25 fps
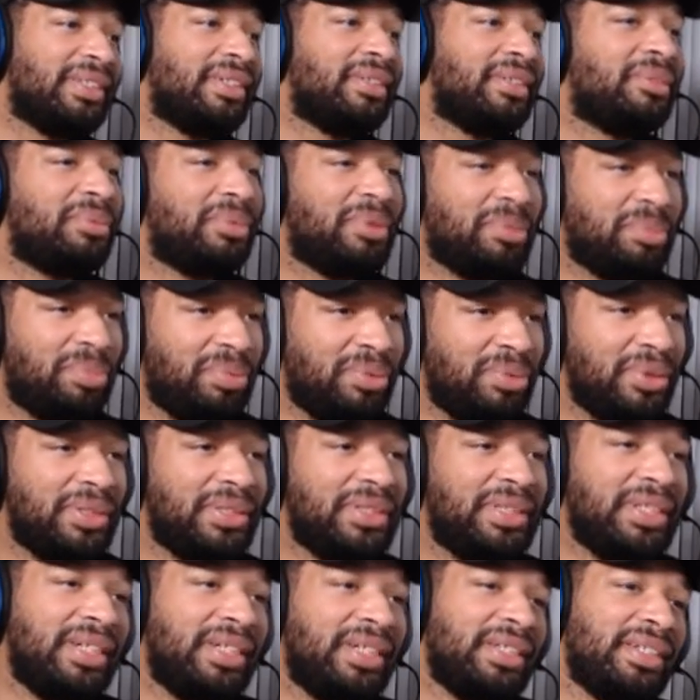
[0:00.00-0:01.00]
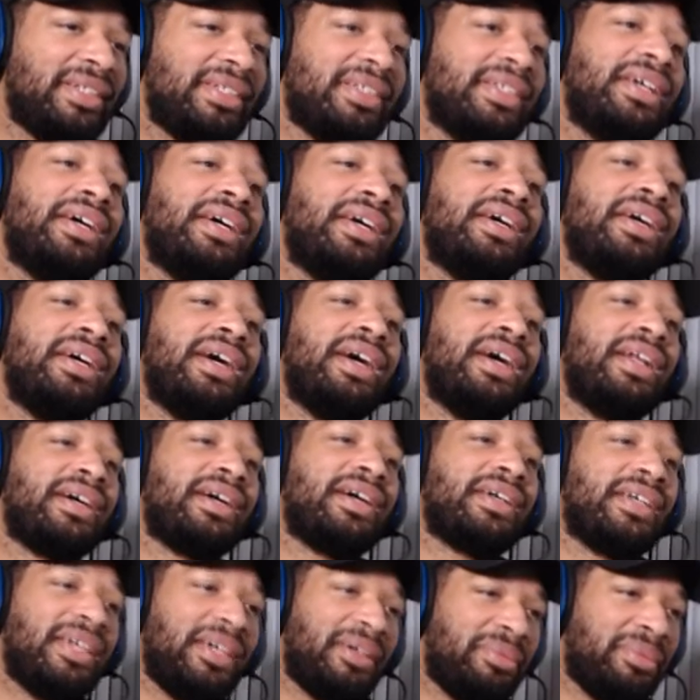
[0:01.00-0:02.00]
We appreciate it. And I
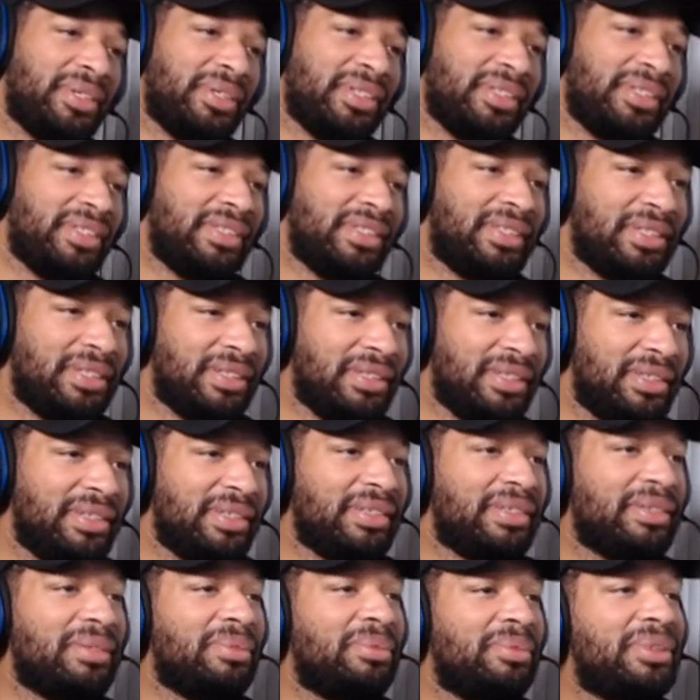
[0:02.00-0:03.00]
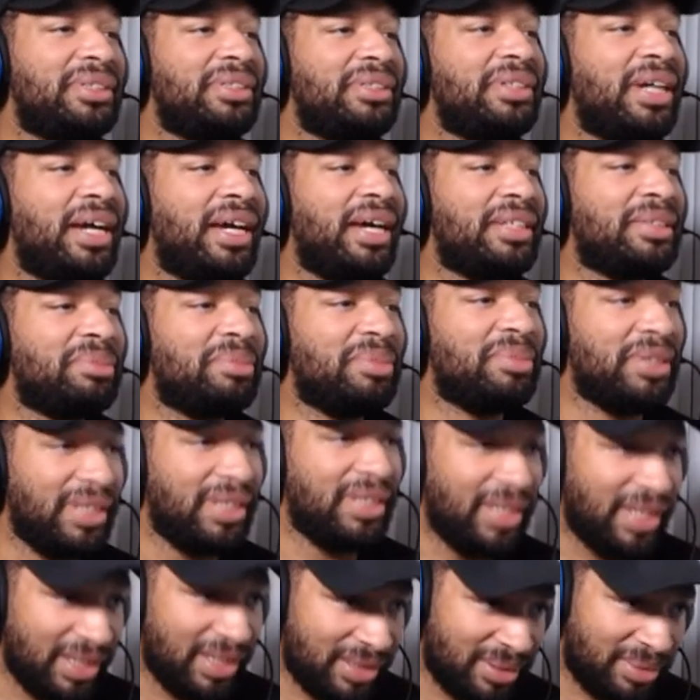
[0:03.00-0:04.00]
can't wait to see what you ask me
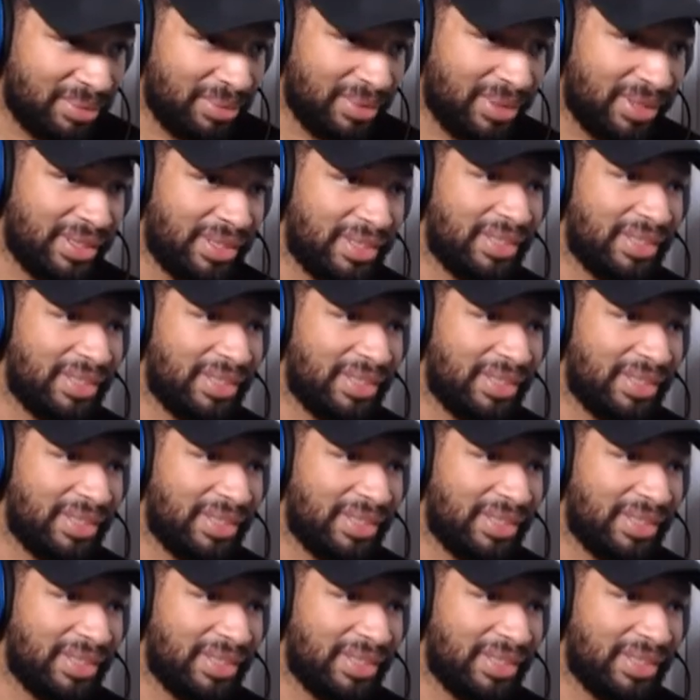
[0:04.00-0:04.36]
next week.